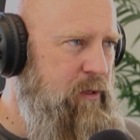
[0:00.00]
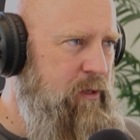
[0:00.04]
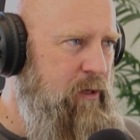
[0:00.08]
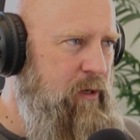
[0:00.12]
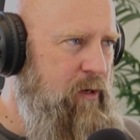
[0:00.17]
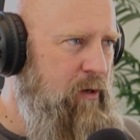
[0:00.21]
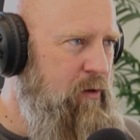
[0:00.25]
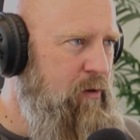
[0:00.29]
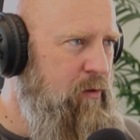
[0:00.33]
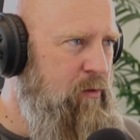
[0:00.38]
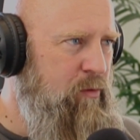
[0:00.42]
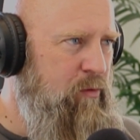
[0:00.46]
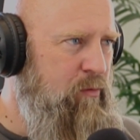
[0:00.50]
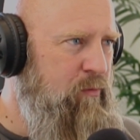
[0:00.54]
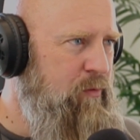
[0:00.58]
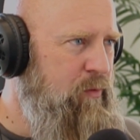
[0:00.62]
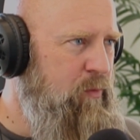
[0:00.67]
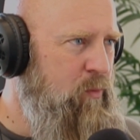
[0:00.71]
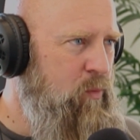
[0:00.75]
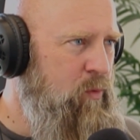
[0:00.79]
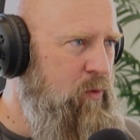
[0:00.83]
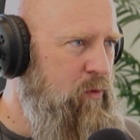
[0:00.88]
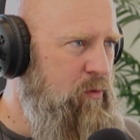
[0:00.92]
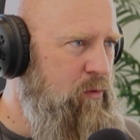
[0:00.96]
all over
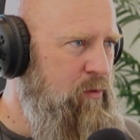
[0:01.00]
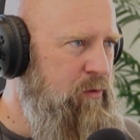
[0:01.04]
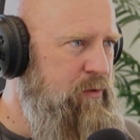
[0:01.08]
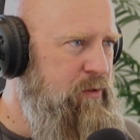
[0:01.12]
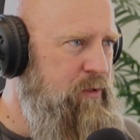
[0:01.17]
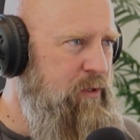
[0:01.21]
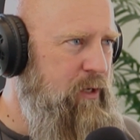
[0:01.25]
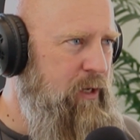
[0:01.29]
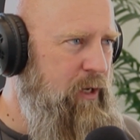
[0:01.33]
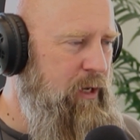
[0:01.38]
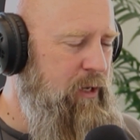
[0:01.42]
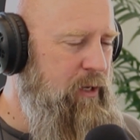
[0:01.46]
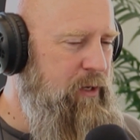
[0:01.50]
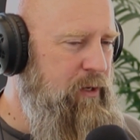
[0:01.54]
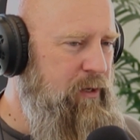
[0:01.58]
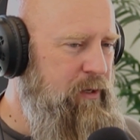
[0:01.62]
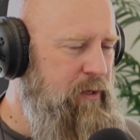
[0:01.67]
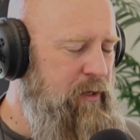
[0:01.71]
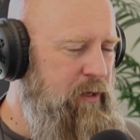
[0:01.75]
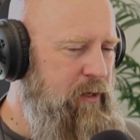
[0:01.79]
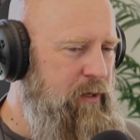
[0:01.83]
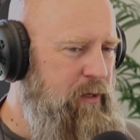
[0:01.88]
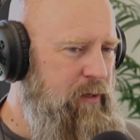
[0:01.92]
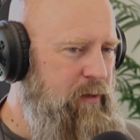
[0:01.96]
the world,
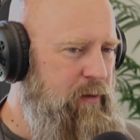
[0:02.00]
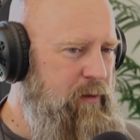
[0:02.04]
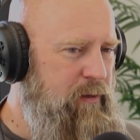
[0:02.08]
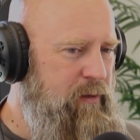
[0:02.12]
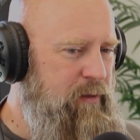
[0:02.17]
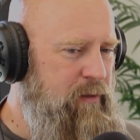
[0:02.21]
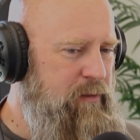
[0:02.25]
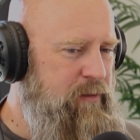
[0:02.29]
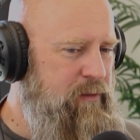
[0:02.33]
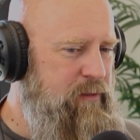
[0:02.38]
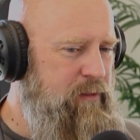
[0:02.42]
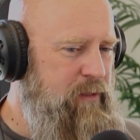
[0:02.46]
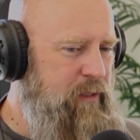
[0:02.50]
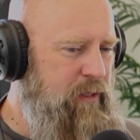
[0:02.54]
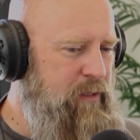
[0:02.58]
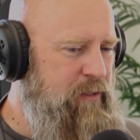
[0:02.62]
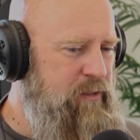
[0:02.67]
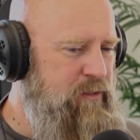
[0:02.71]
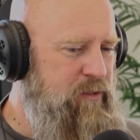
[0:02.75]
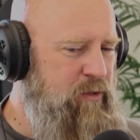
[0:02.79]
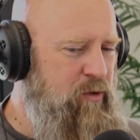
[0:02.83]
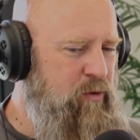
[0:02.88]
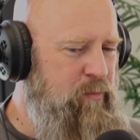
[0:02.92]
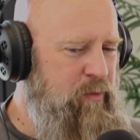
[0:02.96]
and
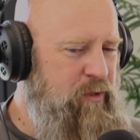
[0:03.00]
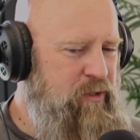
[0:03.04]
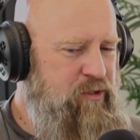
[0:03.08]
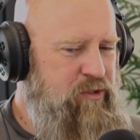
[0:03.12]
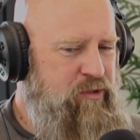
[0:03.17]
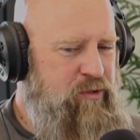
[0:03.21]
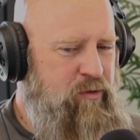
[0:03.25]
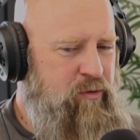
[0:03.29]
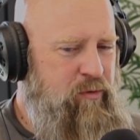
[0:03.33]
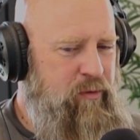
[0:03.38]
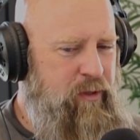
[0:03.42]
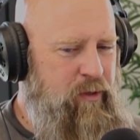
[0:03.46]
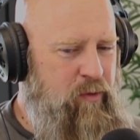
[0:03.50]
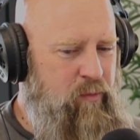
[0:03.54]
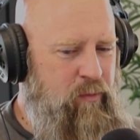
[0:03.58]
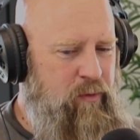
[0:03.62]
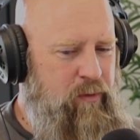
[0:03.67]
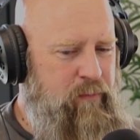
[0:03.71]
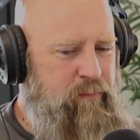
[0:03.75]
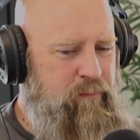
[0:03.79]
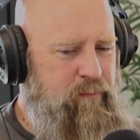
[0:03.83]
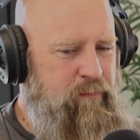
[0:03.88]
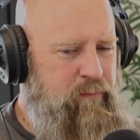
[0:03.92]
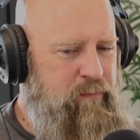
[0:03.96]
so much so that
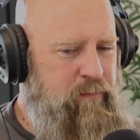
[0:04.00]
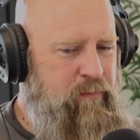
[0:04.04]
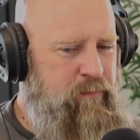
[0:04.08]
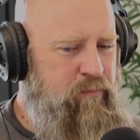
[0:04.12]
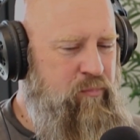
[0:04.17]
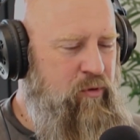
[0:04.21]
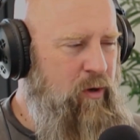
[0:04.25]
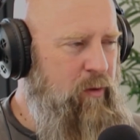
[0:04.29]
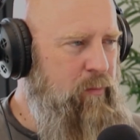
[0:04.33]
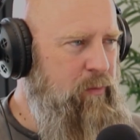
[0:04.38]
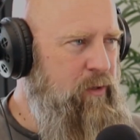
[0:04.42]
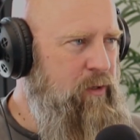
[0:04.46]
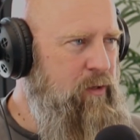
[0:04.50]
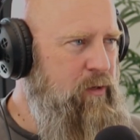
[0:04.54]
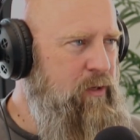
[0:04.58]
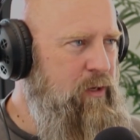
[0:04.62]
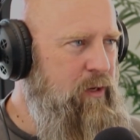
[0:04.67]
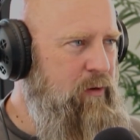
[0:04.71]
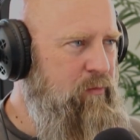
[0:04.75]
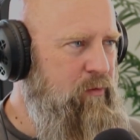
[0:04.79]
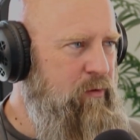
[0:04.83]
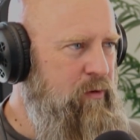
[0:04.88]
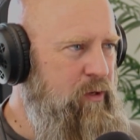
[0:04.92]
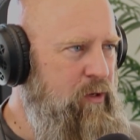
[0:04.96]
we probably could
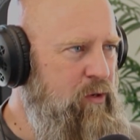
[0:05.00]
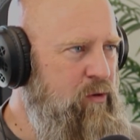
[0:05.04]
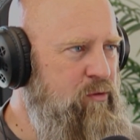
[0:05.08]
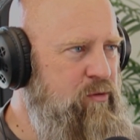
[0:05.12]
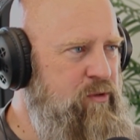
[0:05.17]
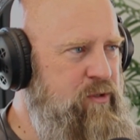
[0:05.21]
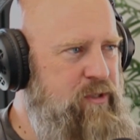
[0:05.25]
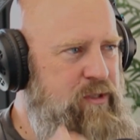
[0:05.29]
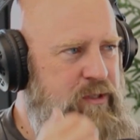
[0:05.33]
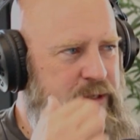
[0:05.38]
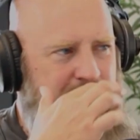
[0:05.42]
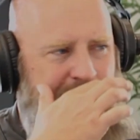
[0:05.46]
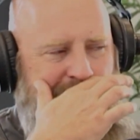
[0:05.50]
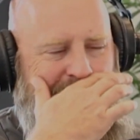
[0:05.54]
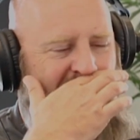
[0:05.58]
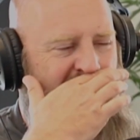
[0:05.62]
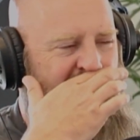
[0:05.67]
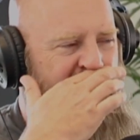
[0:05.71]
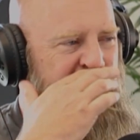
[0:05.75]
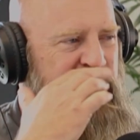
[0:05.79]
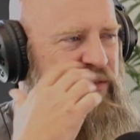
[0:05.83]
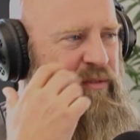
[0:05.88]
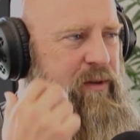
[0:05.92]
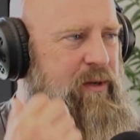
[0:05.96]
never use
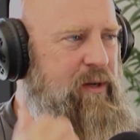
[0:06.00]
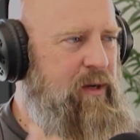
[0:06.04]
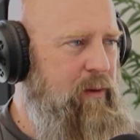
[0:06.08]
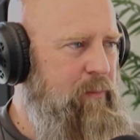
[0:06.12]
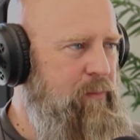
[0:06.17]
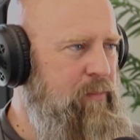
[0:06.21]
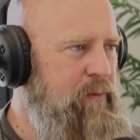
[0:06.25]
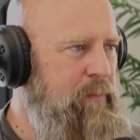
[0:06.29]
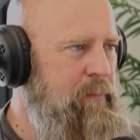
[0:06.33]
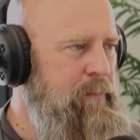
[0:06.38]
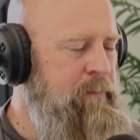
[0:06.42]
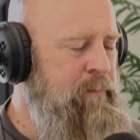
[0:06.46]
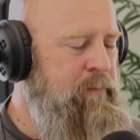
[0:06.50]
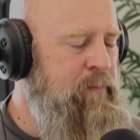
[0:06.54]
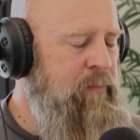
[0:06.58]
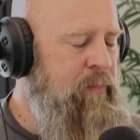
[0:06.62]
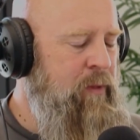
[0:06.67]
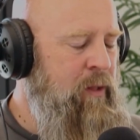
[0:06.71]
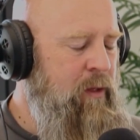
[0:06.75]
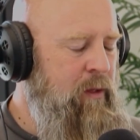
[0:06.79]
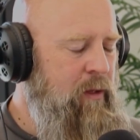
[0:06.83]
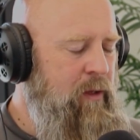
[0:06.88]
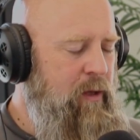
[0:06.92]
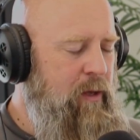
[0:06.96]
all of it up.
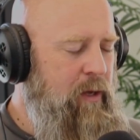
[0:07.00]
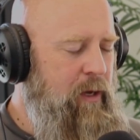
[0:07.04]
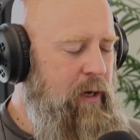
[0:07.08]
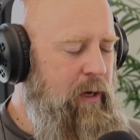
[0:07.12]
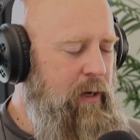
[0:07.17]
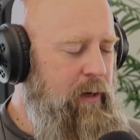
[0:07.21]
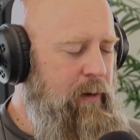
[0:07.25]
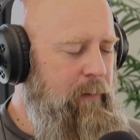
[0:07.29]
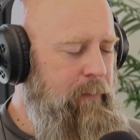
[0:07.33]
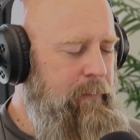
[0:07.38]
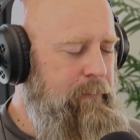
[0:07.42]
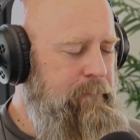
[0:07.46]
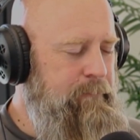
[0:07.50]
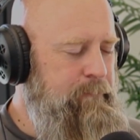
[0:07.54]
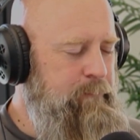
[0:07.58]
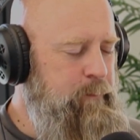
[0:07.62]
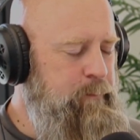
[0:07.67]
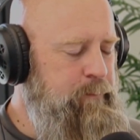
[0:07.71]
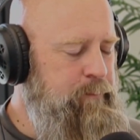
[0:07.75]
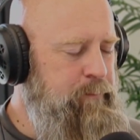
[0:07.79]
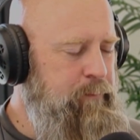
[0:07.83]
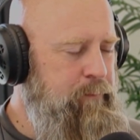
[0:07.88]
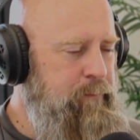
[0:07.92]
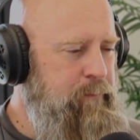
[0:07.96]

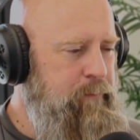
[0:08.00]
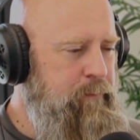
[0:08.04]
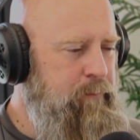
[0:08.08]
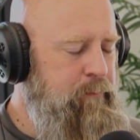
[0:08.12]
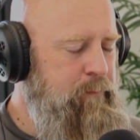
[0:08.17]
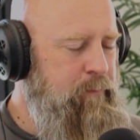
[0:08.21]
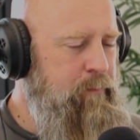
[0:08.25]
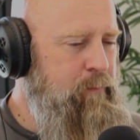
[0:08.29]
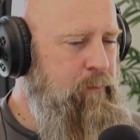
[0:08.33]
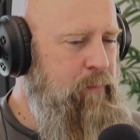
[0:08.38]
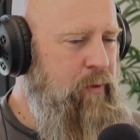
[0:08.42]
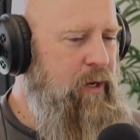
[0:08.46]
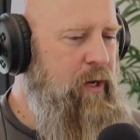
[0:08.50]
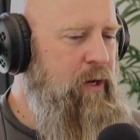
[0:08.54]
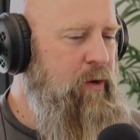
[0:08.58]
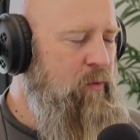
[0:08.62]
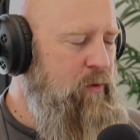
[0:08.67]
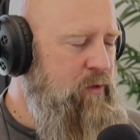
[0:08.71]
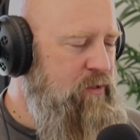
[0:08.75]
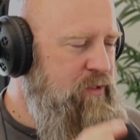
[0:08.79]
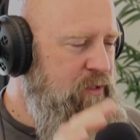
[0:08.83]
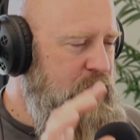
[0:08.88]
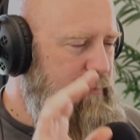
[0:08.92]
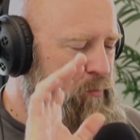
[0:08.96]
But
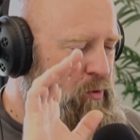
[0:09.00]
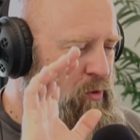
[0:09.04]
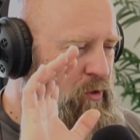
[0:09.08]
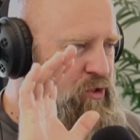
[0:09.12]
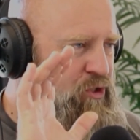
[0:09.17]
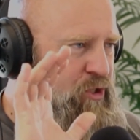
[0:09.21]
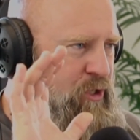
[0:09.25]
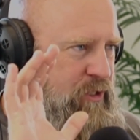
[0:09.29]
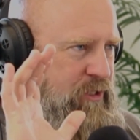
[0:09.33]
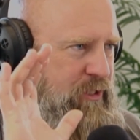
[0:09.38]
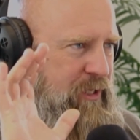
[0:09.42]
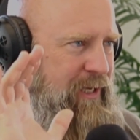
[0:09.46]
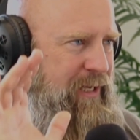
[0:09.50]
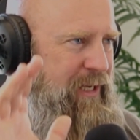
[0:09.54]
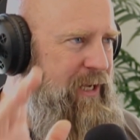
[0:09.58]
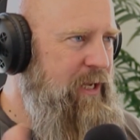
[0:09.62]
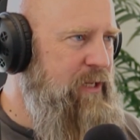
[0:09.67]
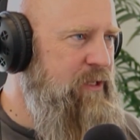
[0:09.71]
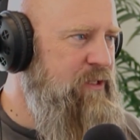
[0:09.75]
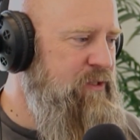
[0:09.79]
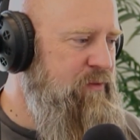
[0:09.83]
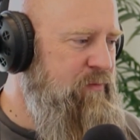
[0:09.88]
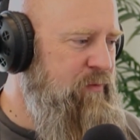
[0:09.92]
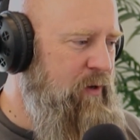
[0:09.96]
anyways, the push is
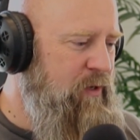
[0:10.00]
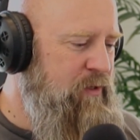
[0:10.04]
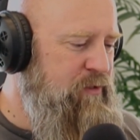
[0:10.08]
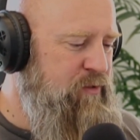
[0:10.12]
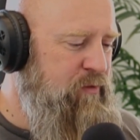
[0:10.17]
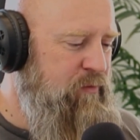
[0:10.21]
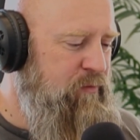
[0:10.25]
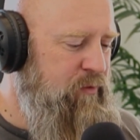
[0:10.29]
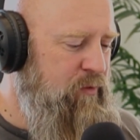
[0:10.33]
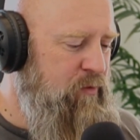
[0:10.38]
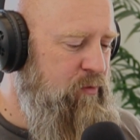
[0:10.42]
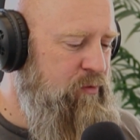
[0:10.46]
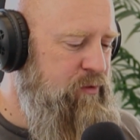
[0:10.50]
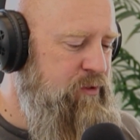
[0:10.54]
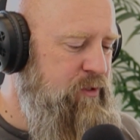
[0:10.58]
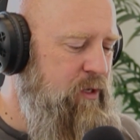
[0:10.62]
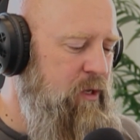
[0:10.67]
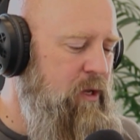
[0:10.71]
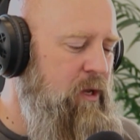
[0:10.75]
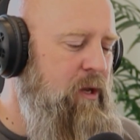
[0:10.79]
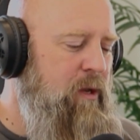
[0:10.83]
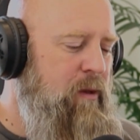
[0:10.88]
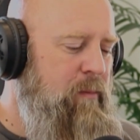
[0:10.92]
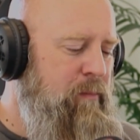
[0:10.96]
against fossil fuels.
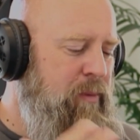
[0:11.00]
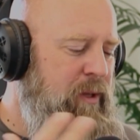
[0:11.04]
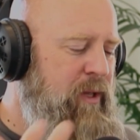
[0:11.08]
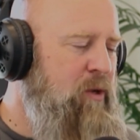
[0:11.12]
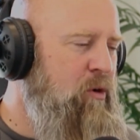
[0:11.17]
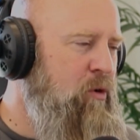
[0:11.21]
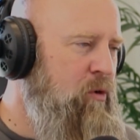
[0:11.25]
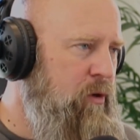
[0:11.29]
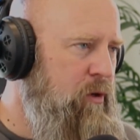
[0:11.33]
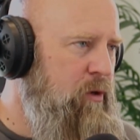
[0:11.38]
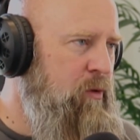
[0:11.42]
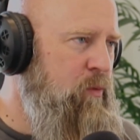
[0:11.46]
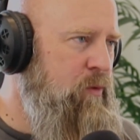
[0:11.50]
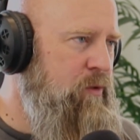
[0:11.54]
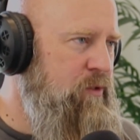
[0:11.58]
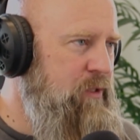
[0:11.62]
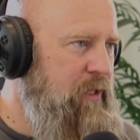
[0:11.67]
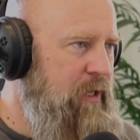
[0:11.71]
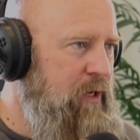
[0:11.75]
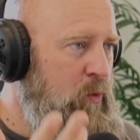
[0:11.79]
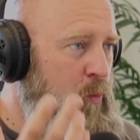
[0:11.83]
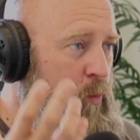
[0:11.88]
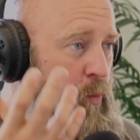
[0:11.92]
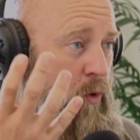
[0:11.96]
Peak oil was
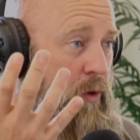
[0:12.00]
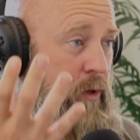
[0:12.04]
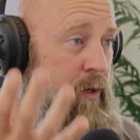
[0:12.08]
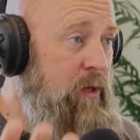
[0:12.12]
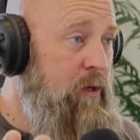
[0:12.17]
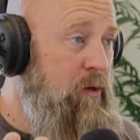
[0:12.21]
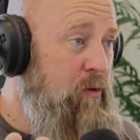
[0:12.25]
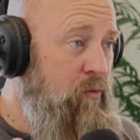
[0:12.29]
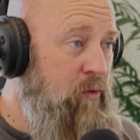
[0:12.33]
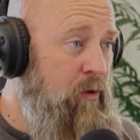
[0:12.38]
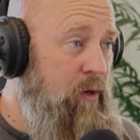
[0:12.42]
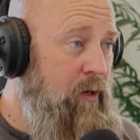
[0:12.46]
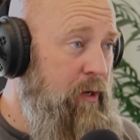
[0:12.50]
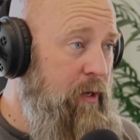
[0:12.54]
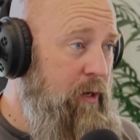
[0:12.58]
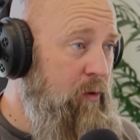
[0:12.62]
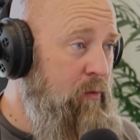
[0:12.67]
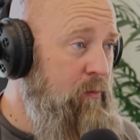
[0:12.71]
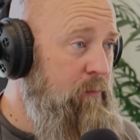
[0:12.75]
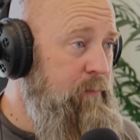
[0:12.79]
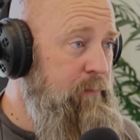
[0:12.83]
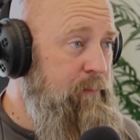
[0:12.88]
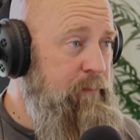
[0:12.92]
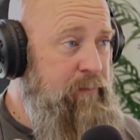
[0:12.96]
like, we're going to run
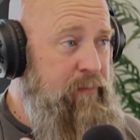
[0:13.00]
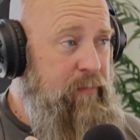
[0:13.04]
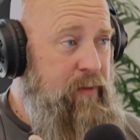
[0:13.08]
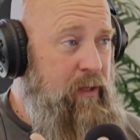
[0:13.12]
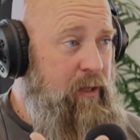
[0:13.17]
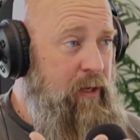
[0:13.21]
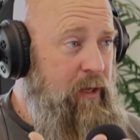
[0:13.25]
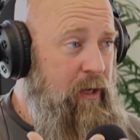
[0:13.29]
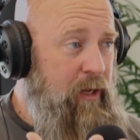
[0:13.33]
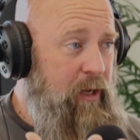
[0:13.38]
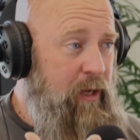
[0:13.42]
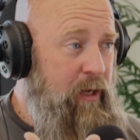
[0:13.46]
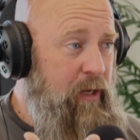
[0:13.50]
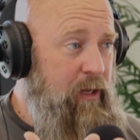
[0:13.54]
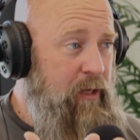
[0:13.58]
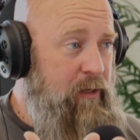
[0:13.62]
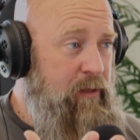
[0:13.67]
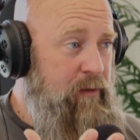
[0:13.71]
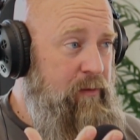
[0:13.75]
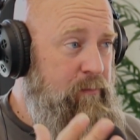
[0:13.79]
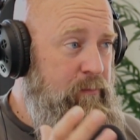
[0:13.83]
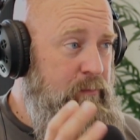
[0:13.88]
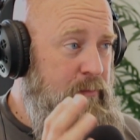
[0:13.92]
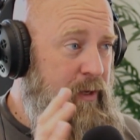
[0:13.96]
out. Yeah.
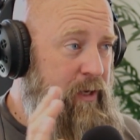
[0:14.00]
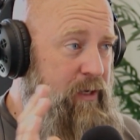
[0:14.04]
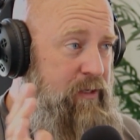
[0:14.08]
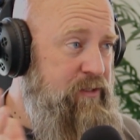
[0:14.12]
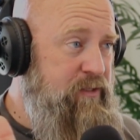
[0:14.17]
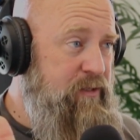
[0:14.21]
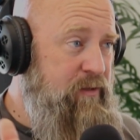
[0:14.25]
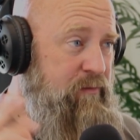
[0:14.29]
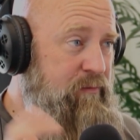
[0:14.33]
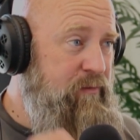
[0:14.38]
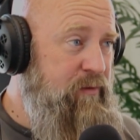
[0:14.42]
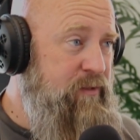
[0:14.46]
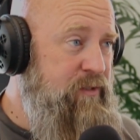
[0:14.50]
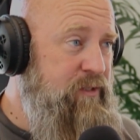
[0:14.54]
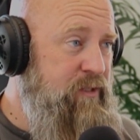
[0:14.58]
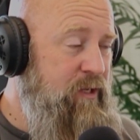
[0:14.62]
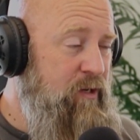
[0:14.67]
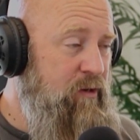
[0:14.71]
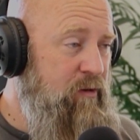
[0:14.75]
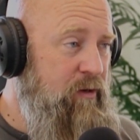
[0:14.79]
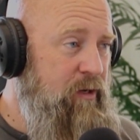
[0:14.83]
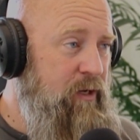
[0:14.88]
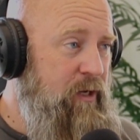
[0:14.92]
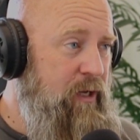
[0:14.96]
And massive
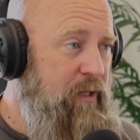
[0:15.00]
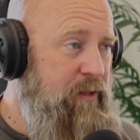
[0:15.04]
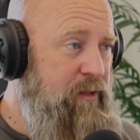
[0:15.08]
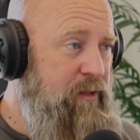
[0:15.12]
hysteria at the time.